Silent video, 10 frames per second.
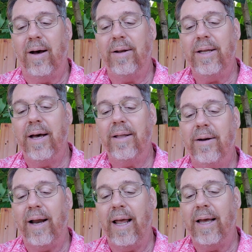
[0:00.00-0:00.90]
On the
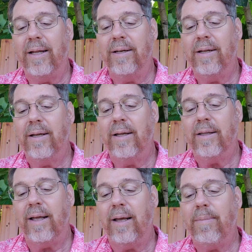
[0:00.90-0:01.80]
other hand,
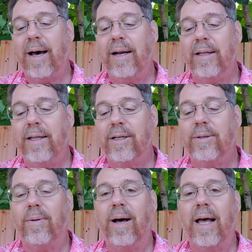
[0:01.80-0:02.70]
think about it
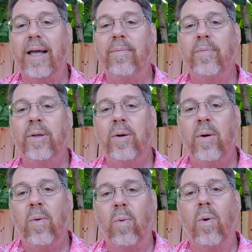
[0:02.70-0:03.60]
this way.
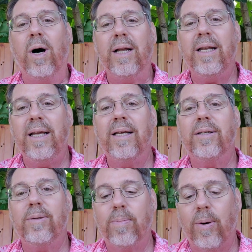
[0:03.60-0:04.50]
What
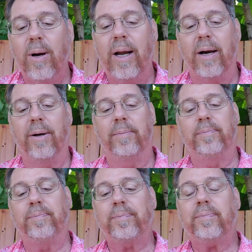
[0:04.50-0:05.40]
is prayer?
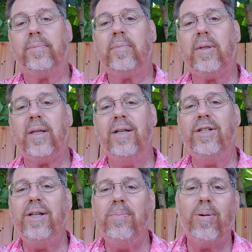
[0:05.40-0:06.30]
You
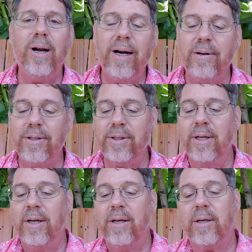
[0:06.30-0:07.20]
see, prayer is
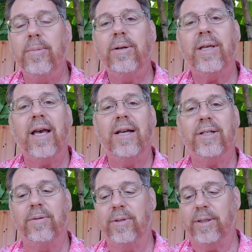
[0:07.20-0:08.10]

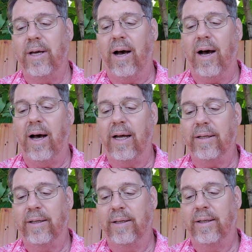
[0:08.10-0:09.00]
communication with God.